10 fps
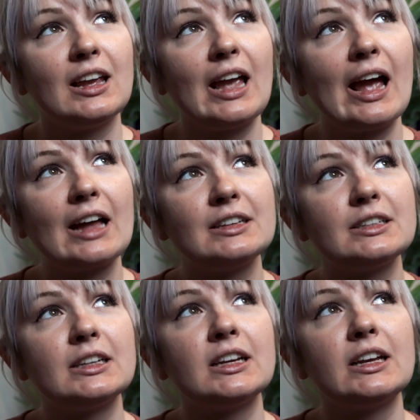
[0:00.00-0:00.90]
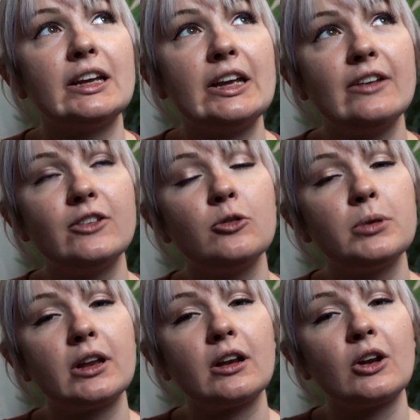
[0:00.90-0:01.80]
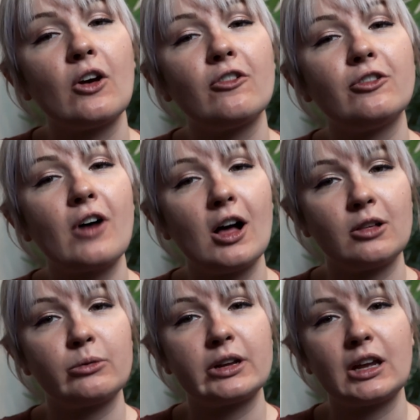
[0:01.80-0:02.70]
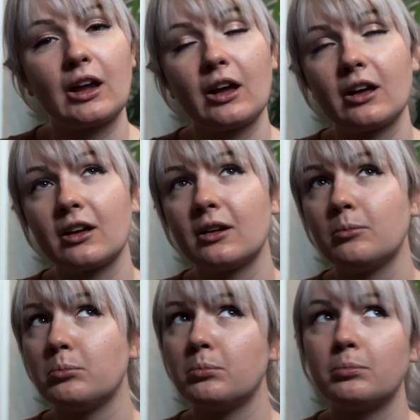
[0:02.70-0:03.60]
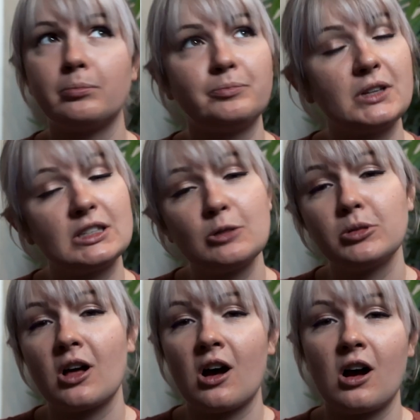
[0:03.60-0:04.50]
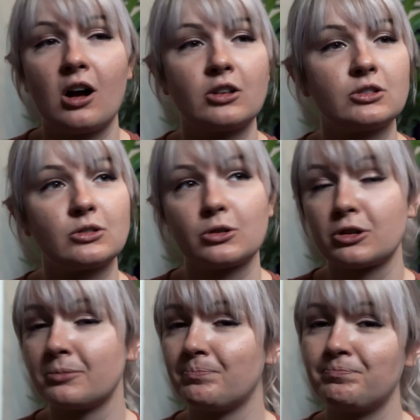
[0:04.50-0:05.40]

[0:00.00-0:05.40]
And if you've been following Disney blogs or